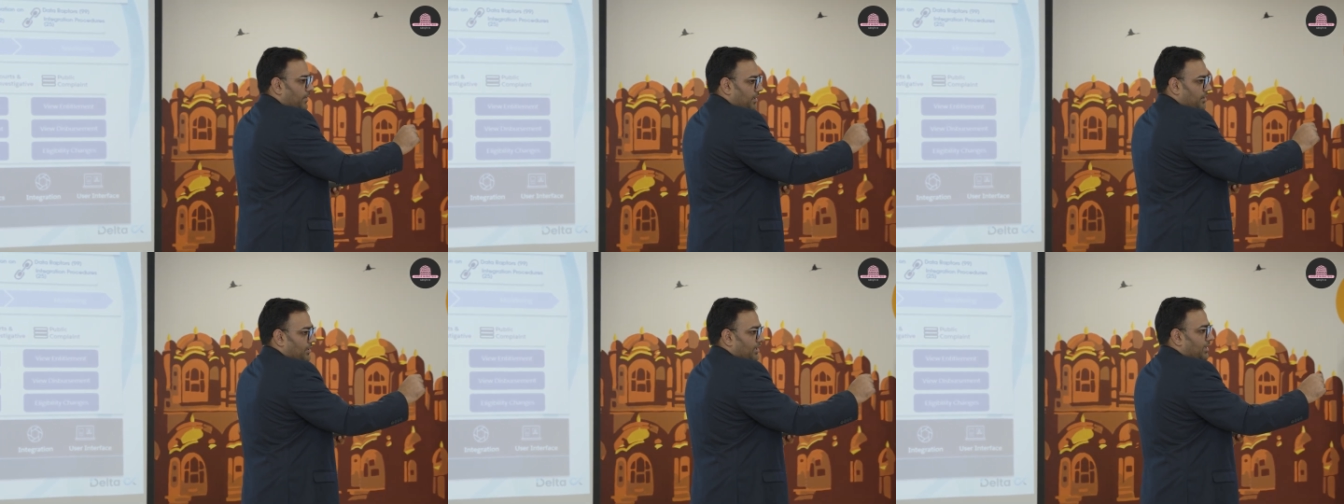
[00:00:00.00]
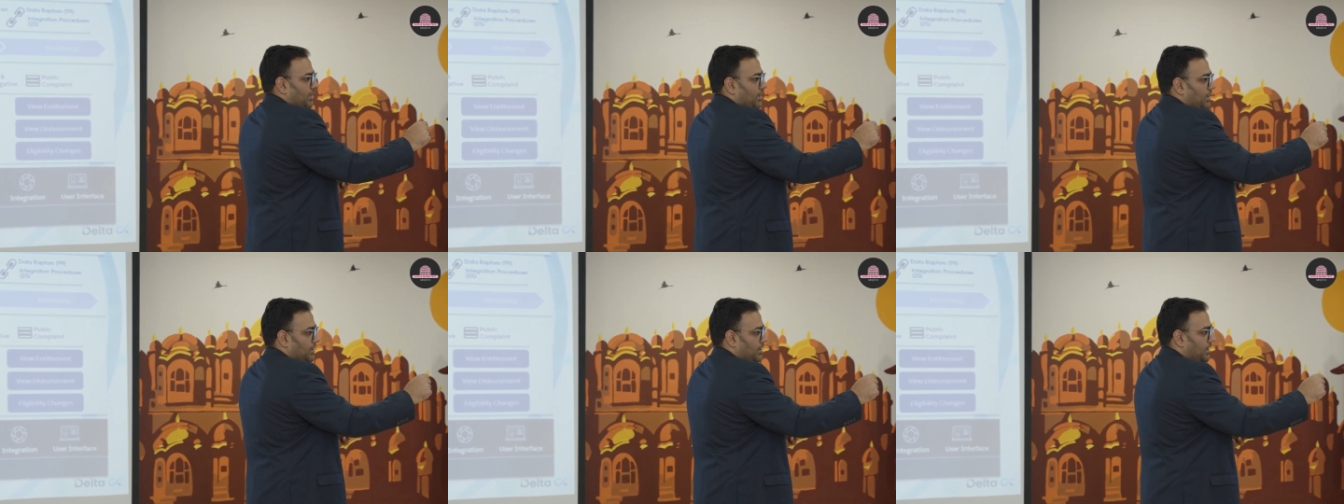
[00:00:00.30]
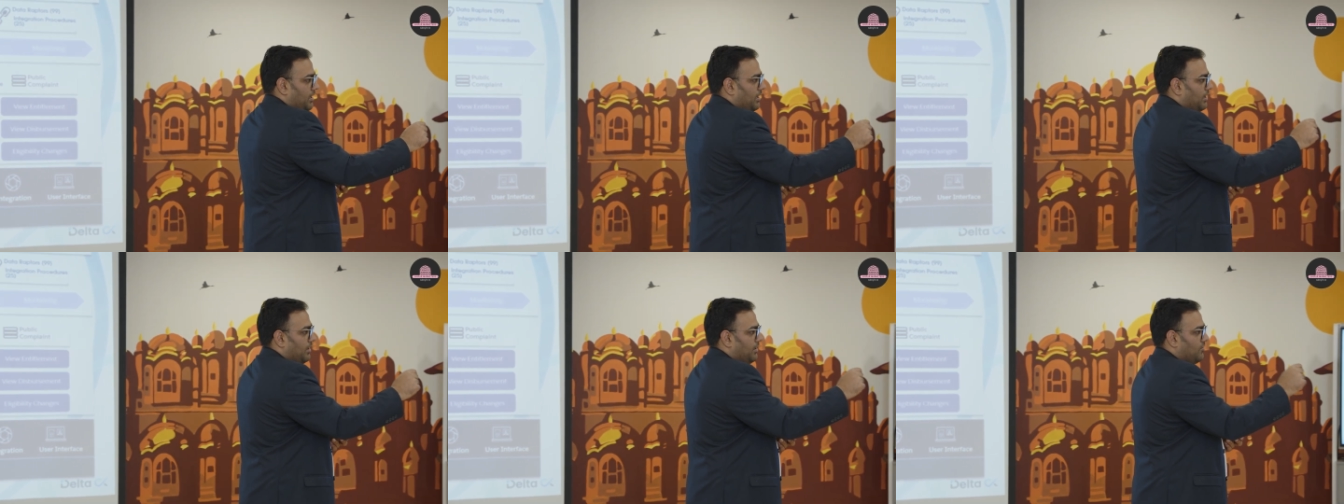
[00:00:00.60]
basically
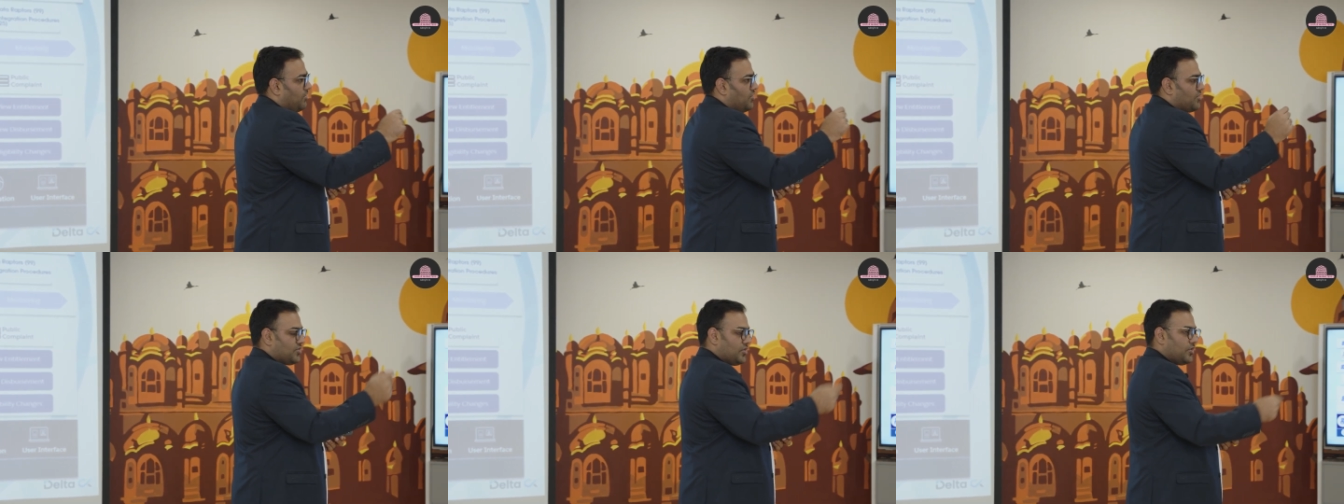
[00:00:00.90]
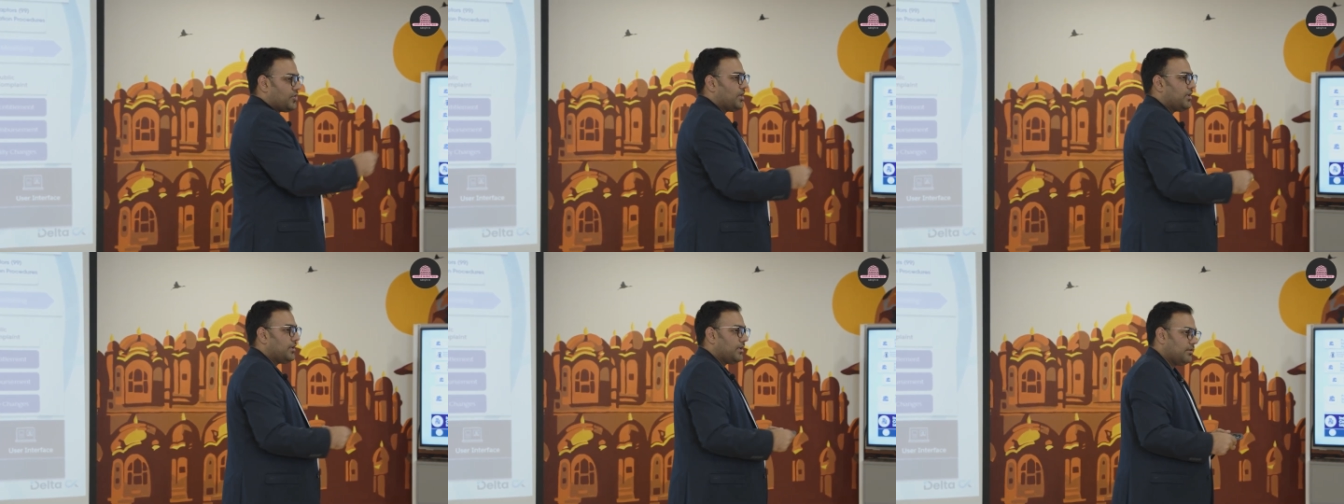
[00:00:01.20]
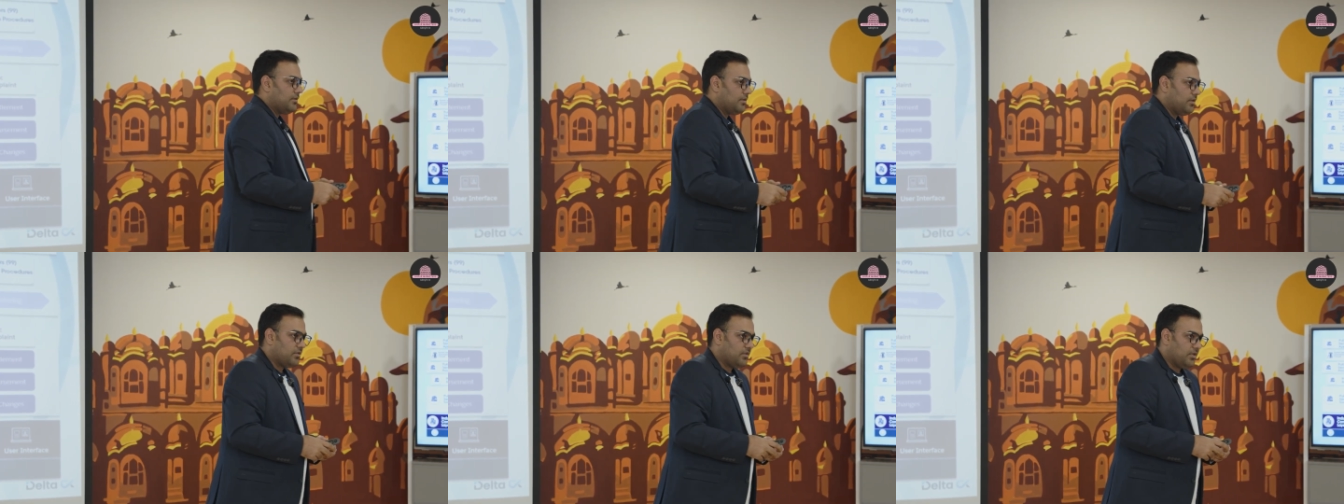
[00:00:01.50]
the constituent
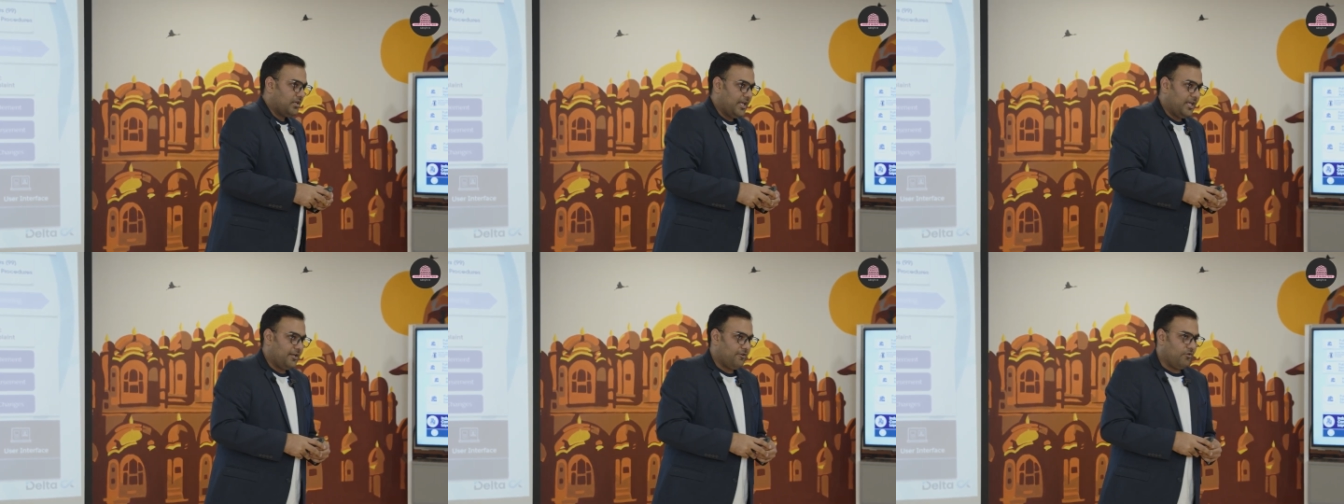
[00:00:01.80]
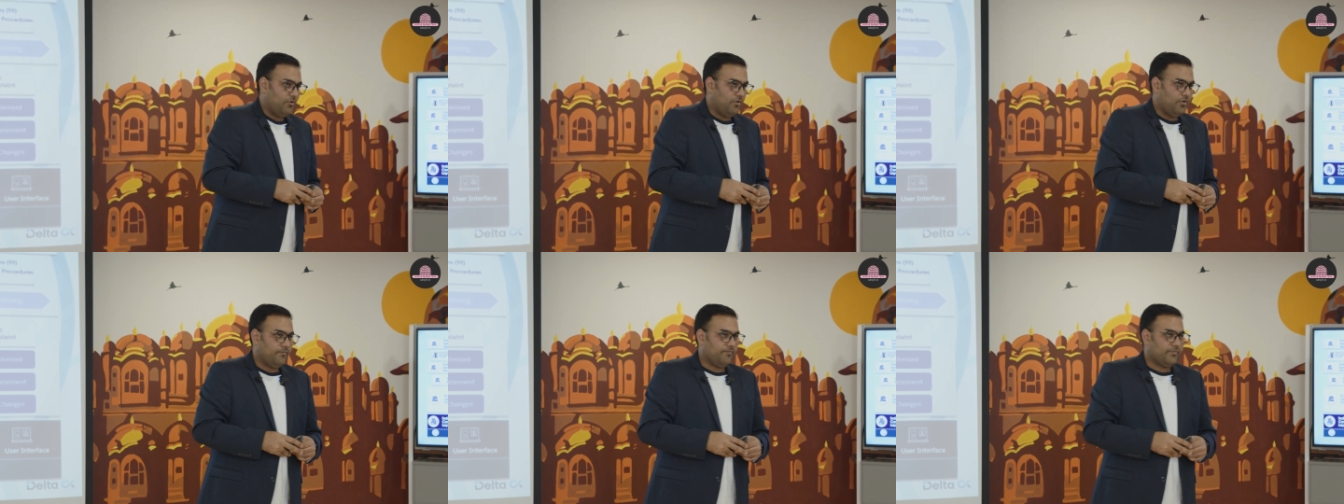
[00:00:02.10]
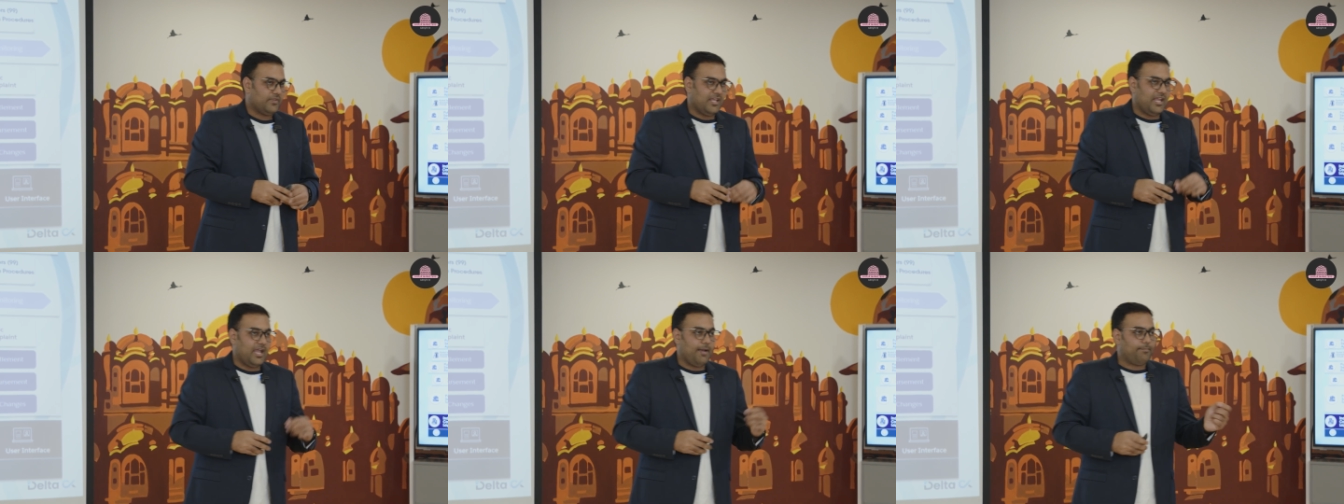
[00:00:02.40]
in this scenario,
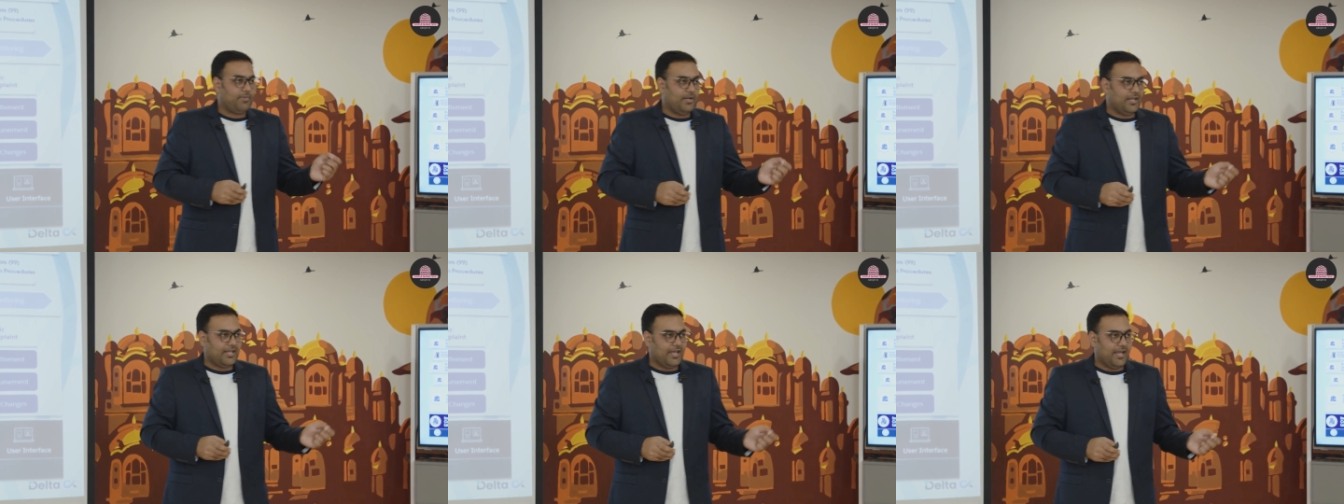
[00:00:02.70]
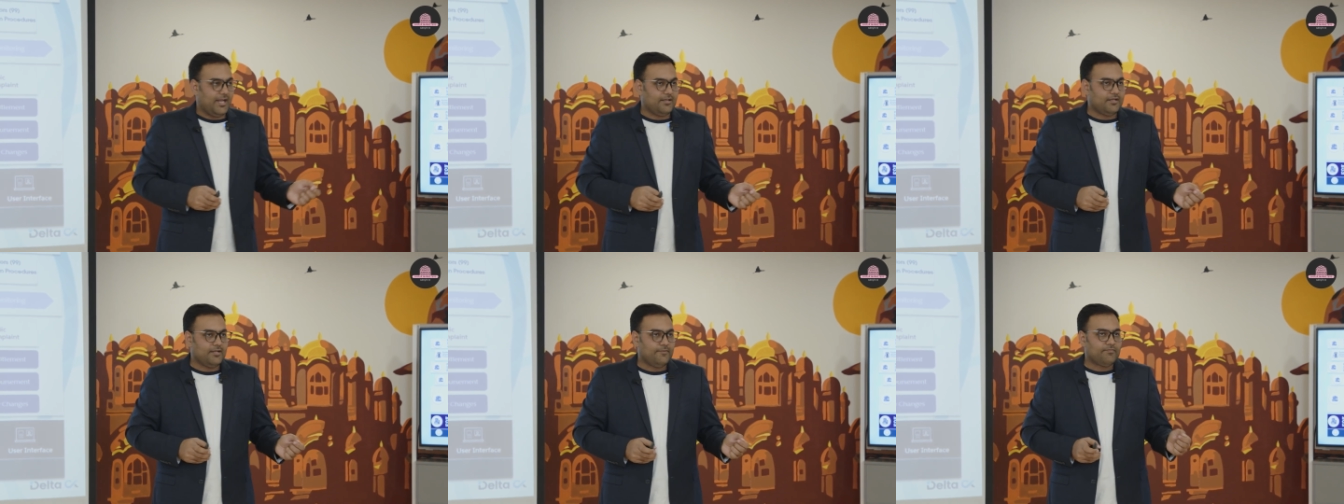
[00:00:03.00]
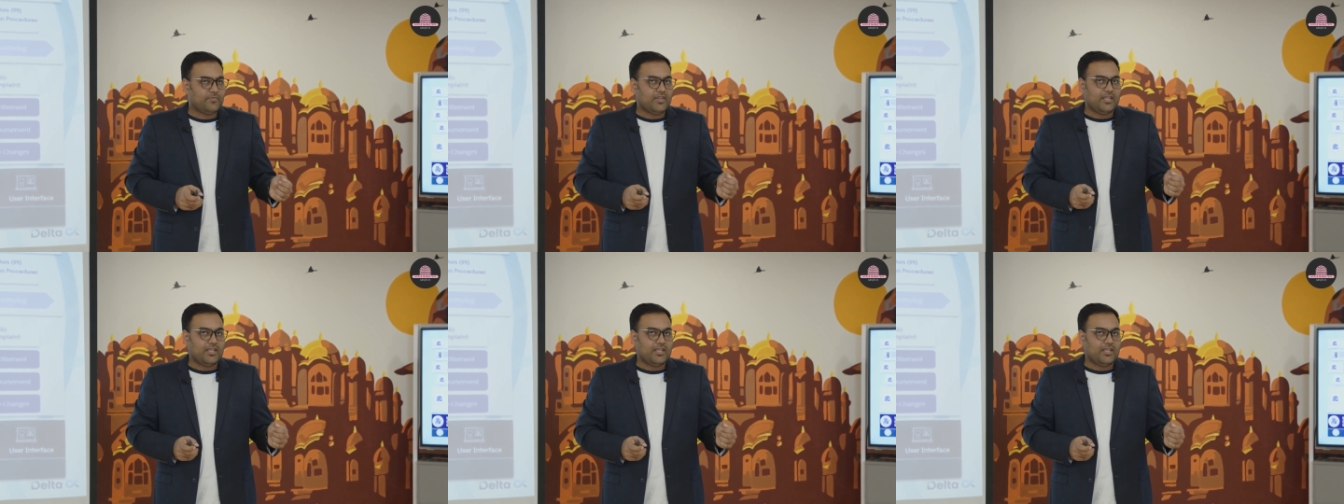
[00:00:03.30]
the applicant,